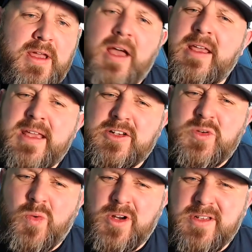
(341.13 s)
He actually
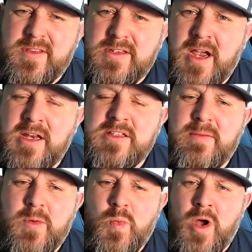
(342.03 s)
works on the Titans. I've
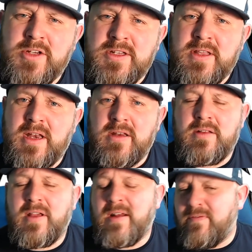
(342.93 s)
been watching that, and it
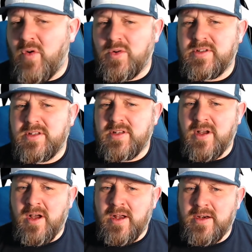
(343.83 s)
kind of focuses
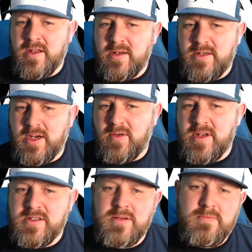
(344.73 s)
on Dick
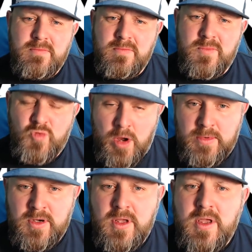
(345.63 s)
Grayson,
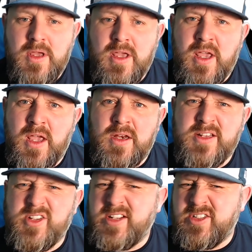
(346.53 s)
Robin, and he's
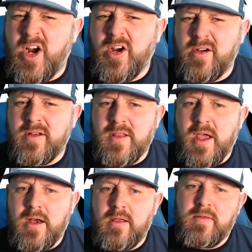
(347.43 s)
a lot darker in
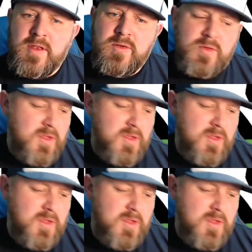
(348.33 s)
that than you